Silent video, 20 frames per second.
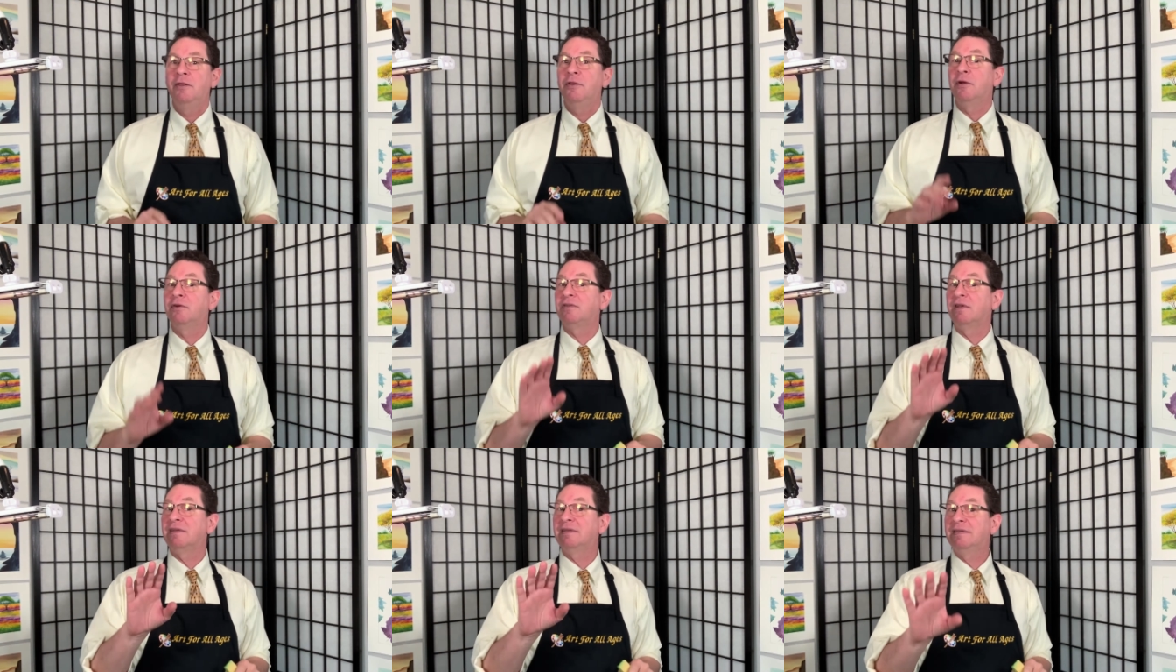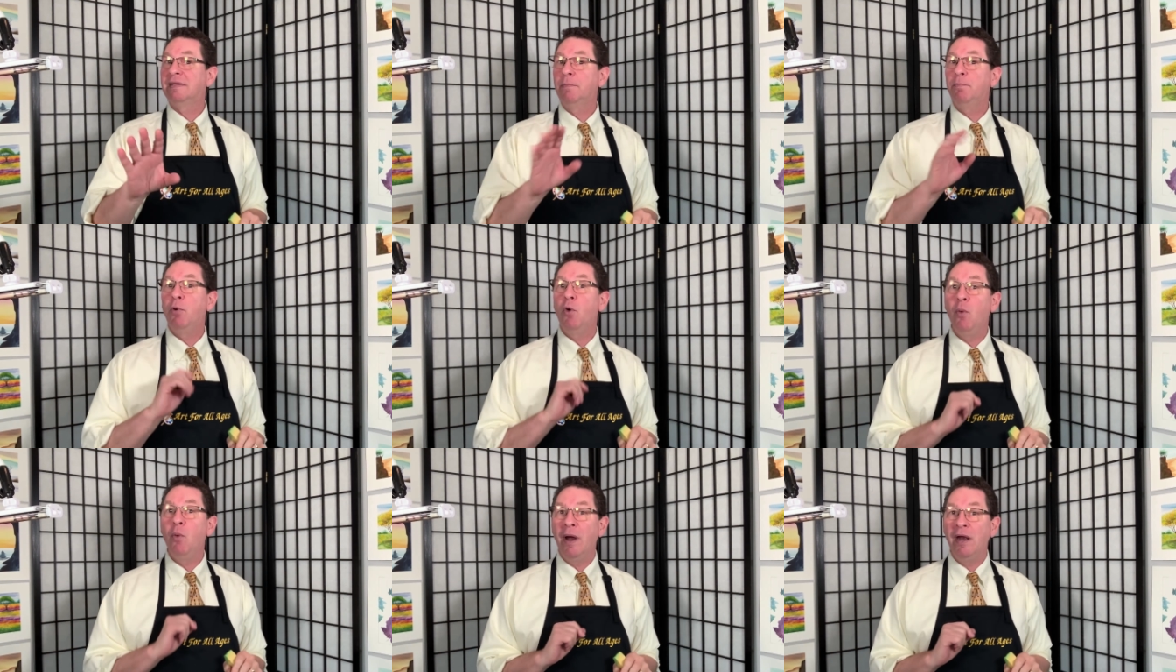There's a
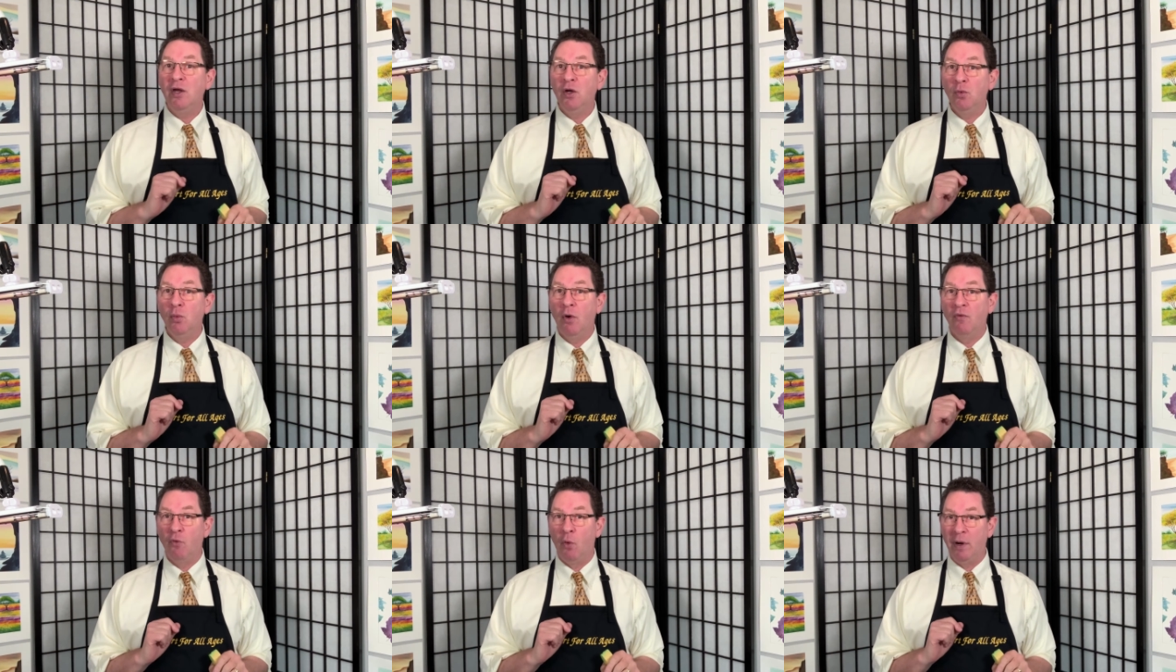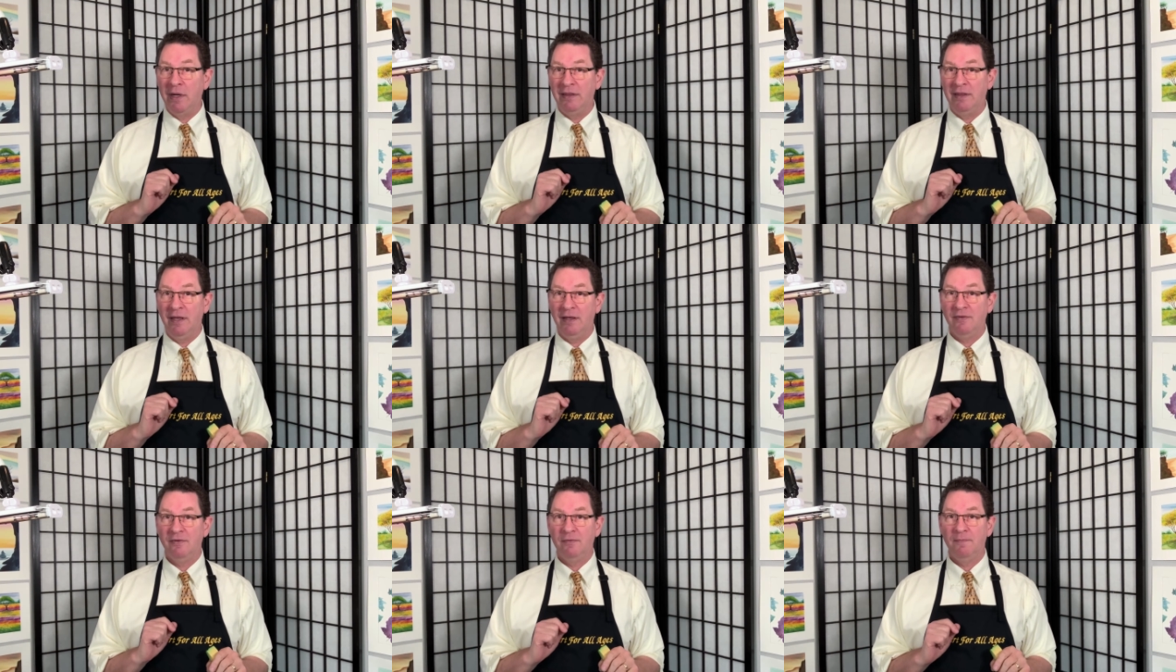simple way to avoid
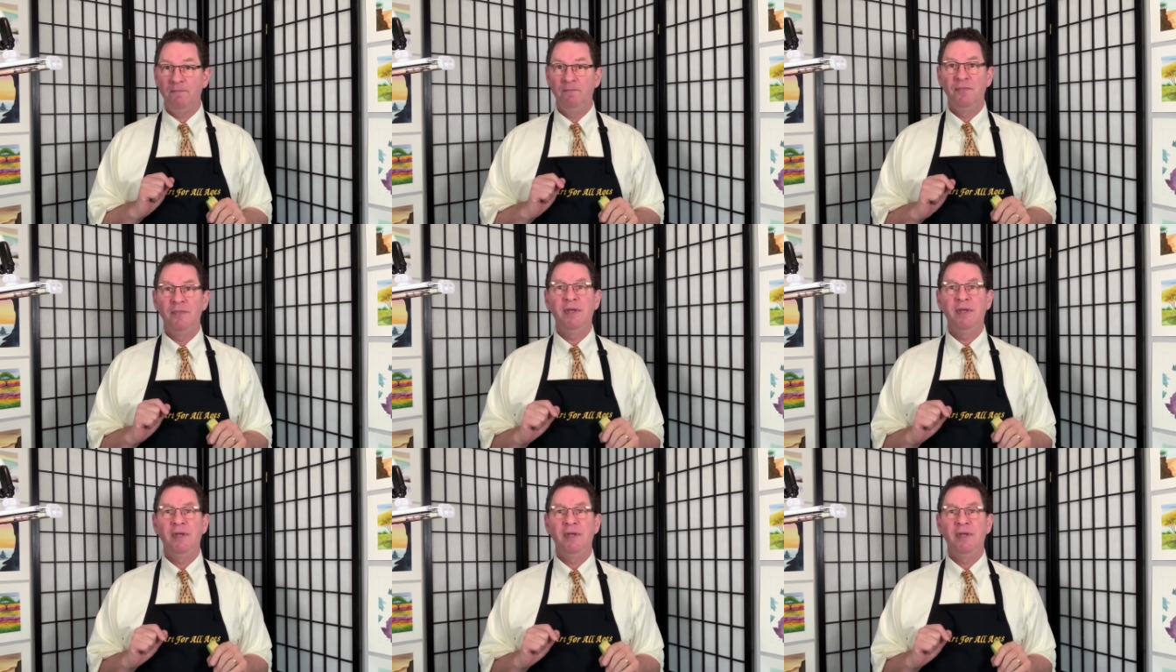this.